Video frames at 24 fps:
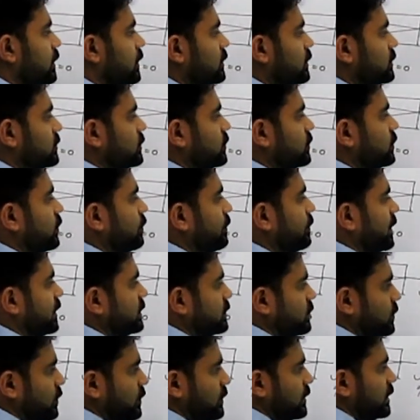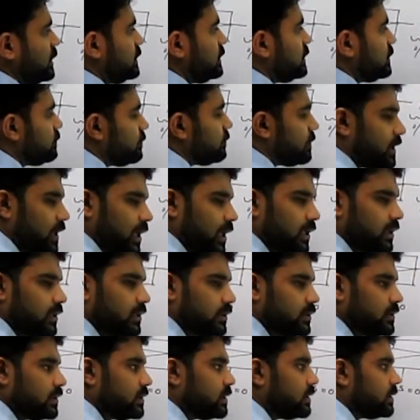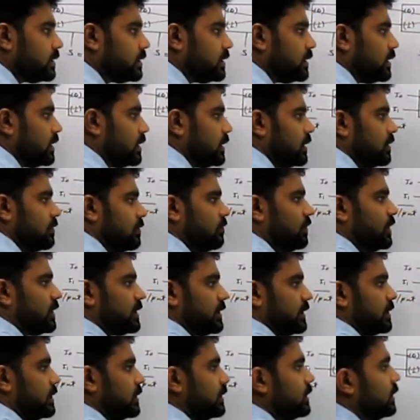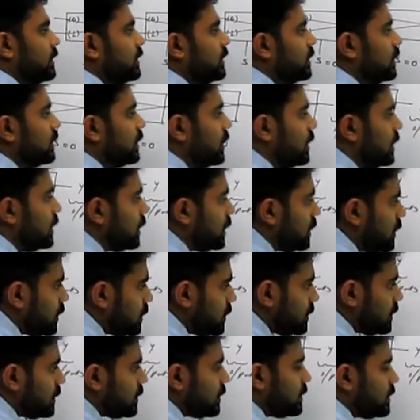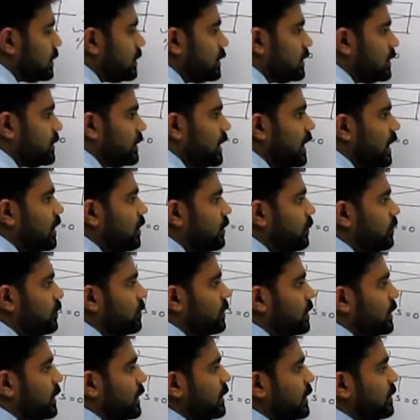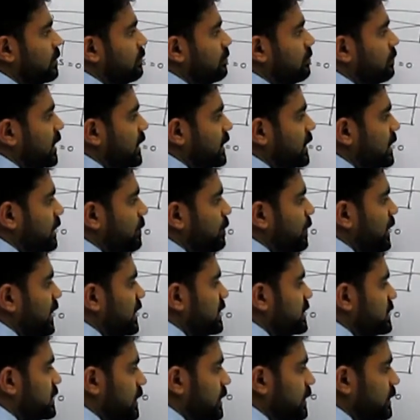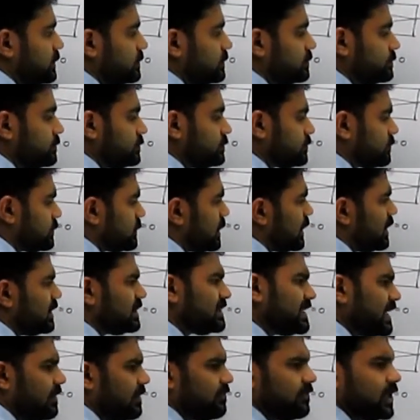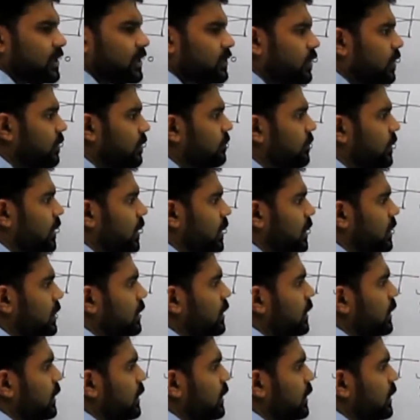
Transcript: So based on this we are working. Now, in multiplexer, same will go for